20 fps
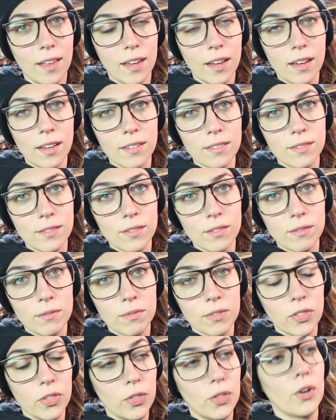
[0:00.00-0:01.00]
like
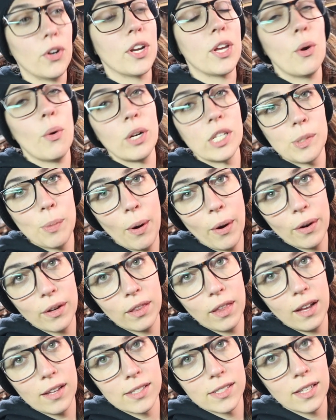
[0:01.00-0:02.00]
30 horsepower
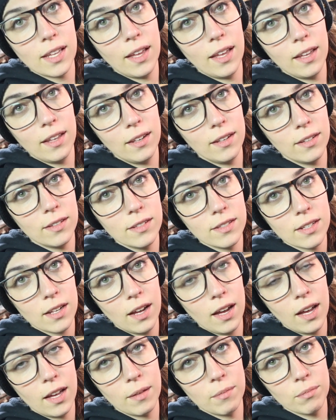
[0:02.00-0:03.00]
less, and
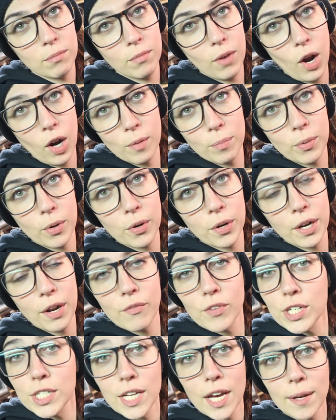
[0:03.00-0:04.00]
I'm heartbroken
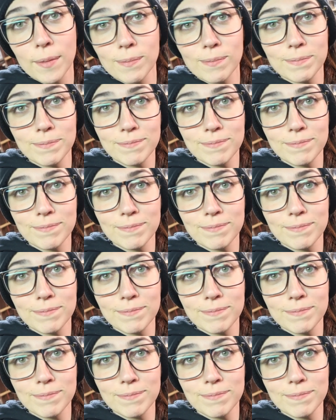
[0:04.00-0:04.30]
every time.